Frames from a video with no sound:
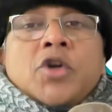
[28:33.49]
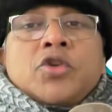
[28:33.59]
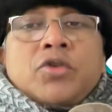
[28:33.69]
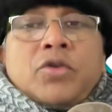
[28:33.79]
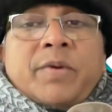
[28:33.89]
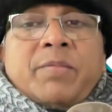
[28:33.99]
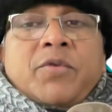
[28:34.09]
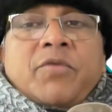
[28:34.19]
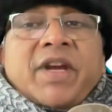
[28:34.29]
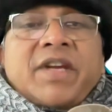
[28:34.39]
should be
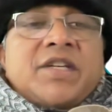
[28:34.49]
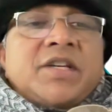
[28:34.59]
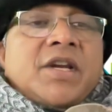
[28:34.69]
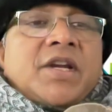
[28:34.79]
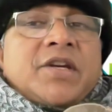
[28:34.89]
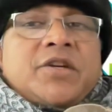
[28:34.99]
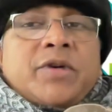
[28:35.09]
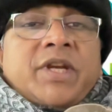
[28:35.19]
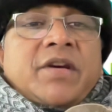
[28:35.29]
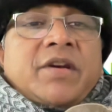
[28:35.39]
provided
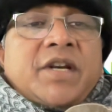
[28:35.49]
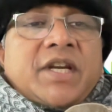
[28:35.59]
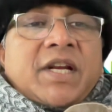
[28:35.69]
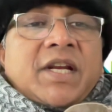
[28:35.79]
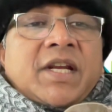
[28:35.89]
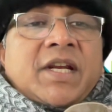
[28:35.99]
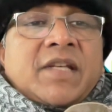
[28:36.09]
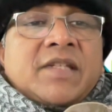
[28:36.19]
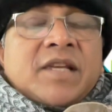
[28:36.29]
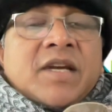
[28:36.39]
during critical
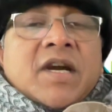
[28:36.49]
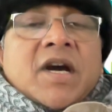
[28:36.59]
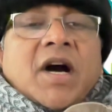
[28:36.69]
illness,